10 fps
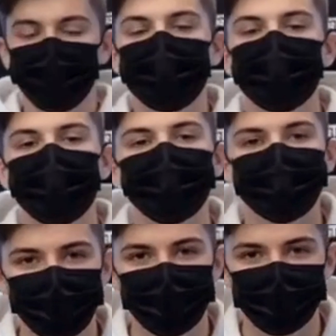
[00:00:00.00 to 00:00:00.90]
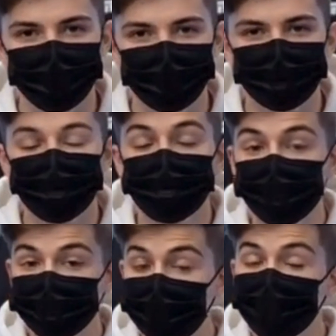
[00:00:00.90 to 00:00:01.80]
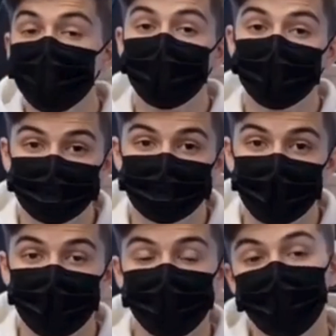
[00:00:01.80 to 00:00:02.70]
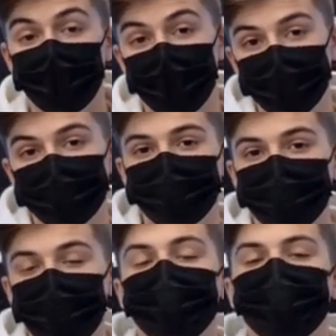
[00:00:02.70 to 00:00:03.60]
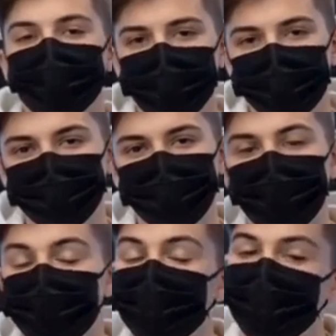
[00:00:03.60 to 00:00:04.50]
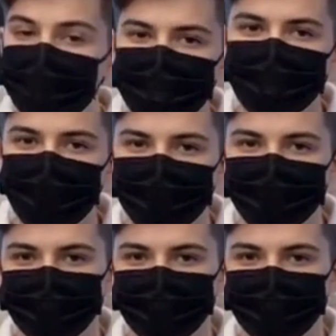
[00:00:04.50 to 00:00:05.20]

depth of field, film grain. Put together, a strong prompt looks something like